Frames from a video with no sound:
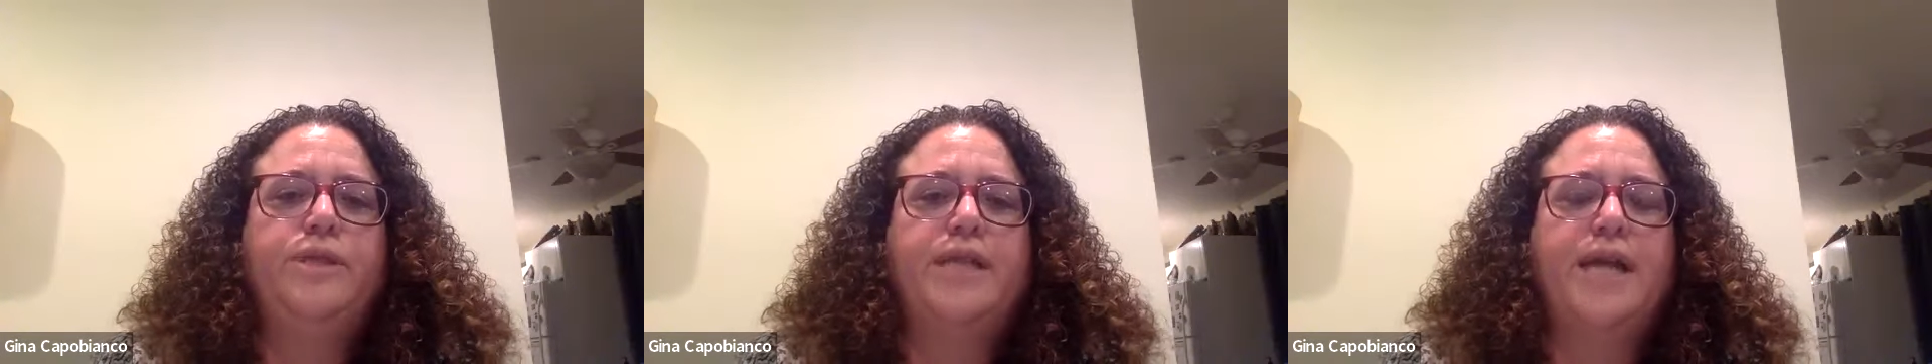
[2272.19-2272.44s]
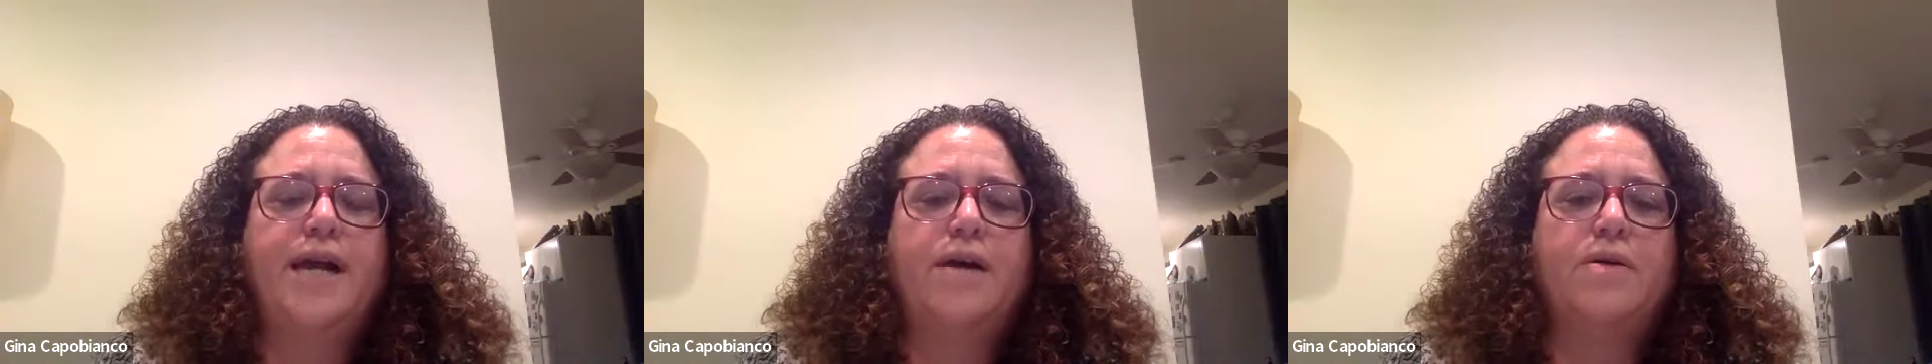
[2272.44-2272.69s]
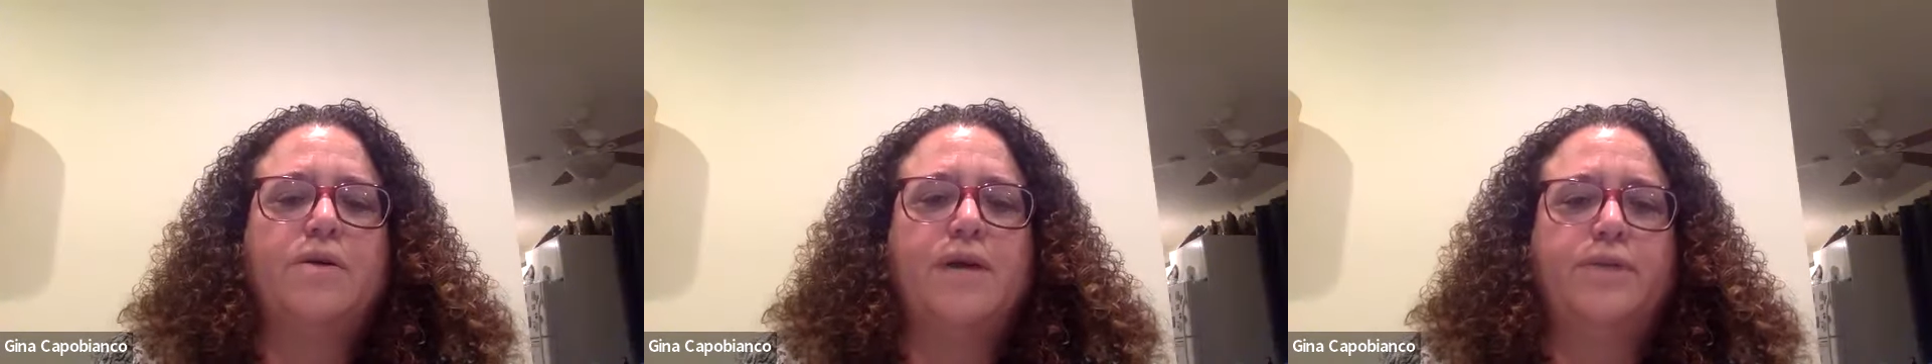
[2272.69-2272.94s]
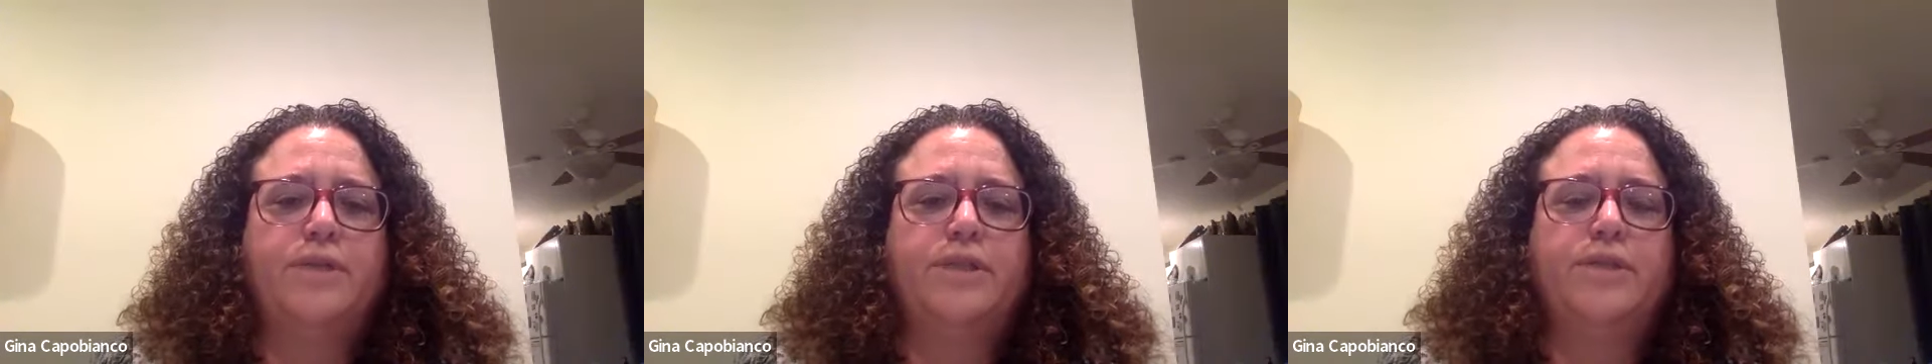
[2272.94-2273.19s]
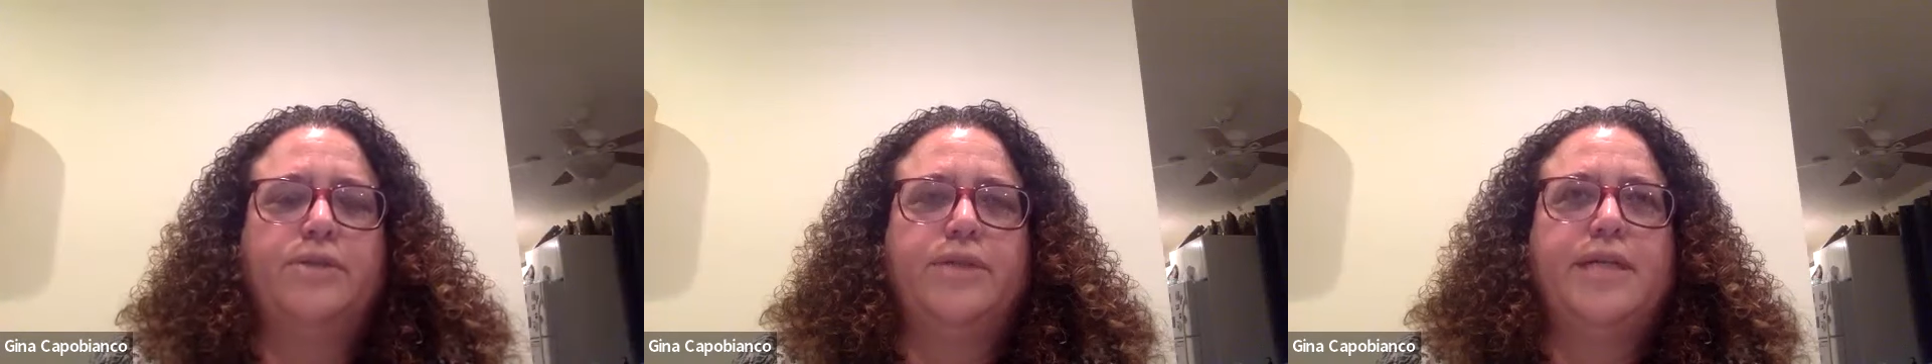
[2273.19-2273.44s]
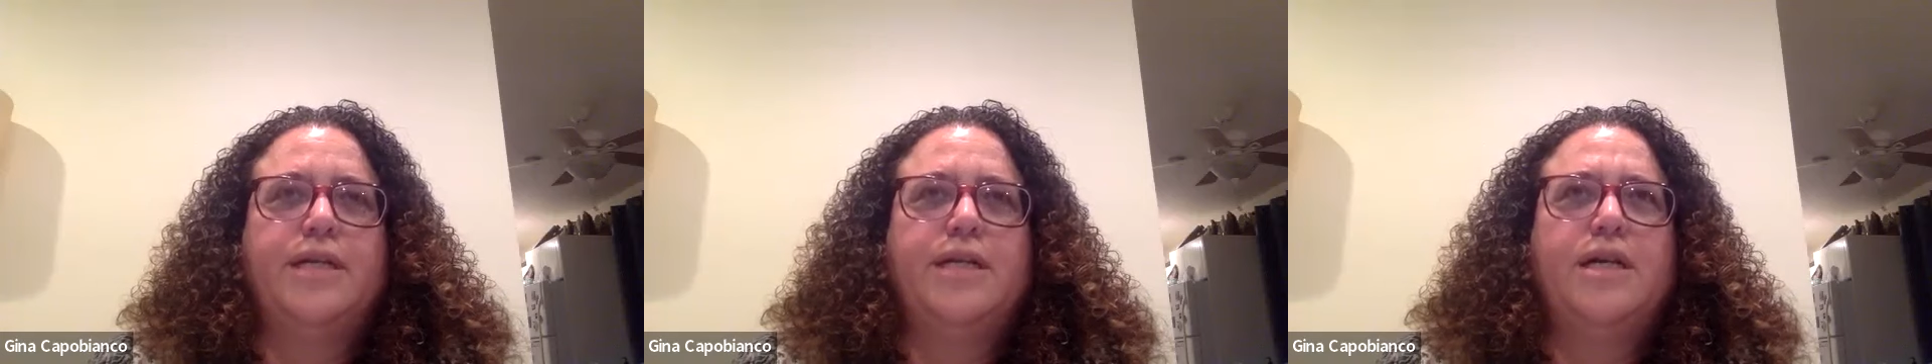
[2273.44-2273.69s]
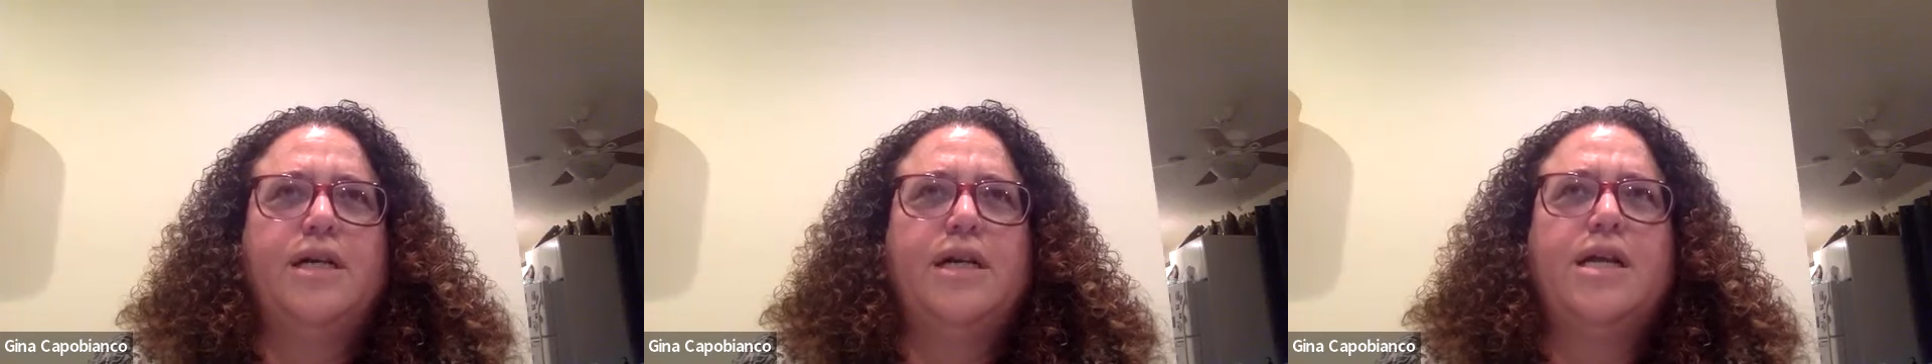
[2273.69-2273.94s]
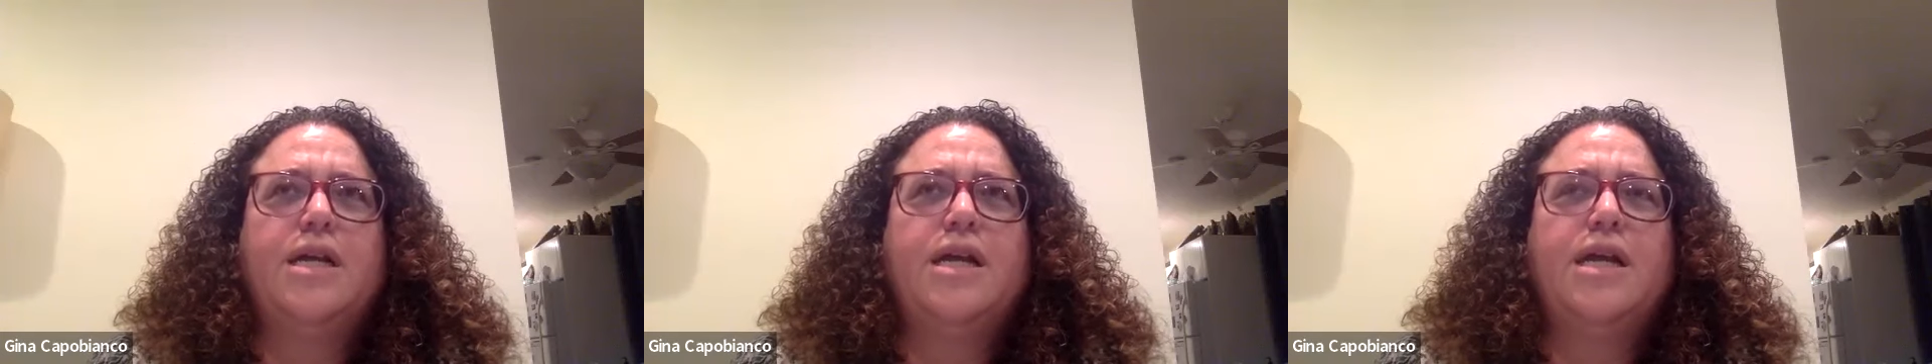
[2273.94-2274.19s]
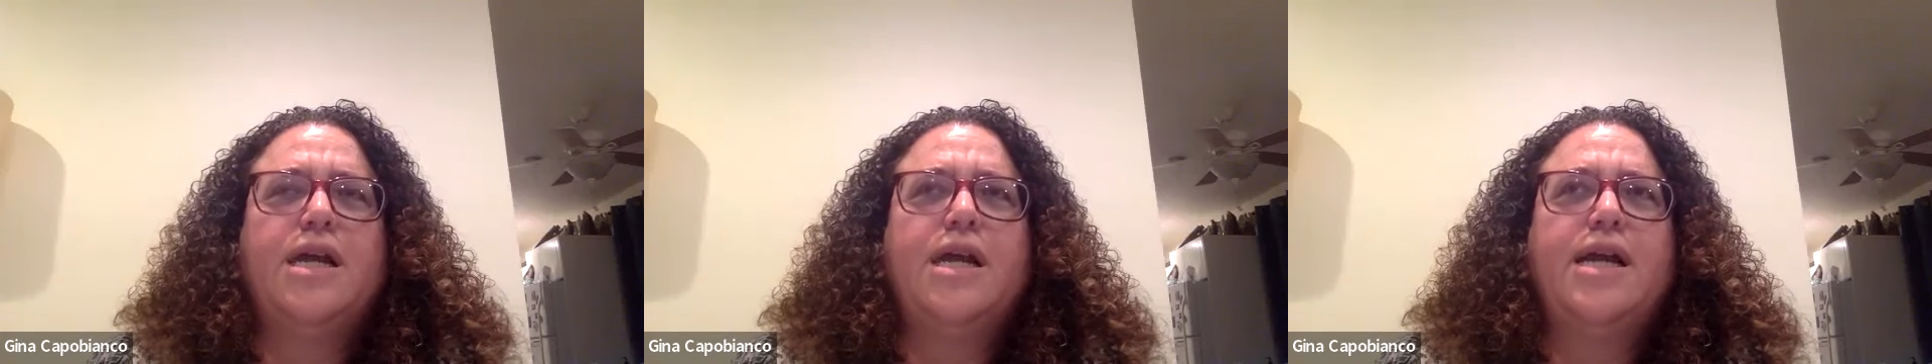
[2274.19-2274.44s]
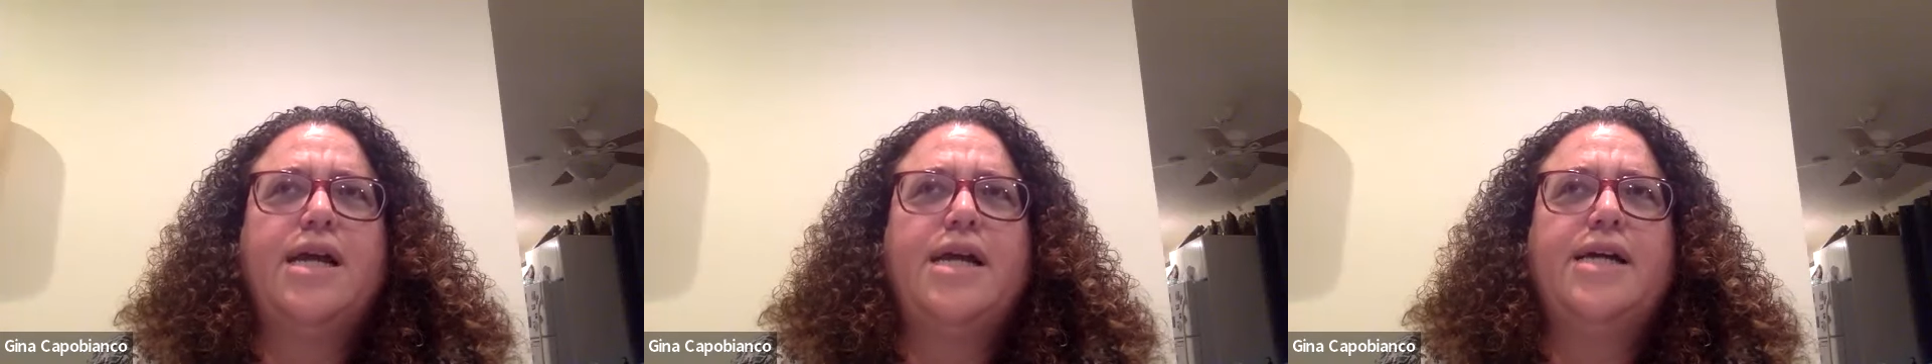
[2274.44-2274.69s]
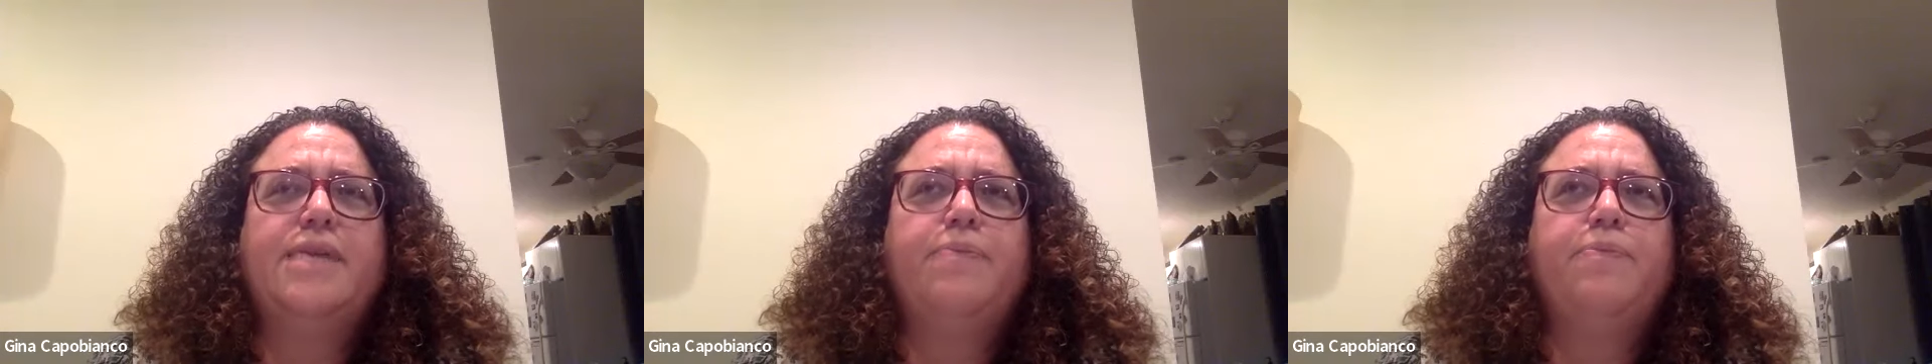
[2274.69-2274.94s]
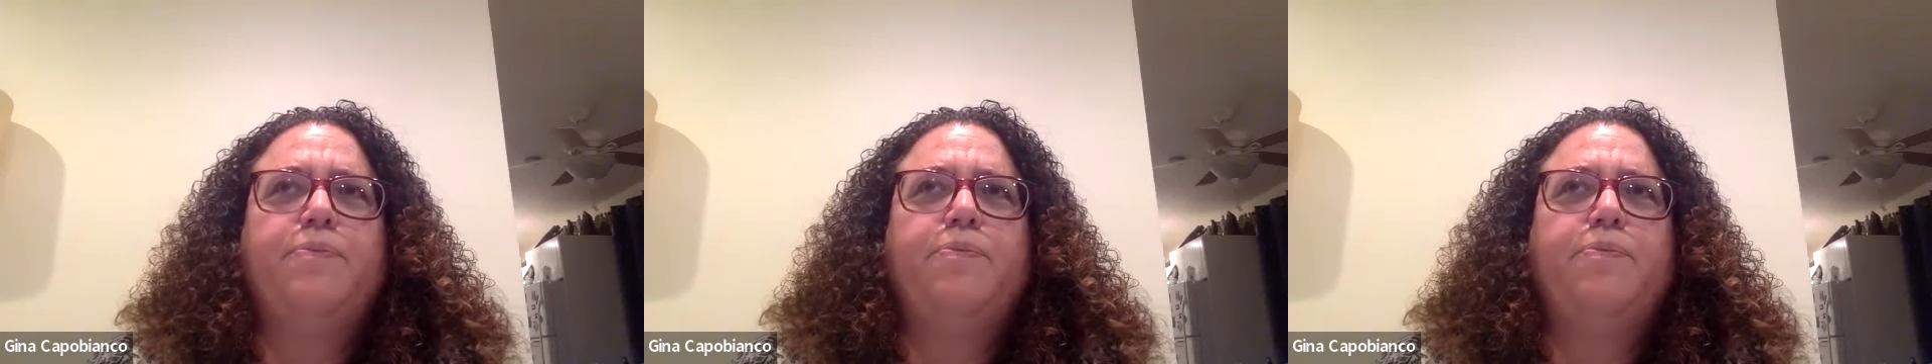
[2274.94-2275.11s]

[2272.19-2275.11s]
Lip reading: and how I was doing. And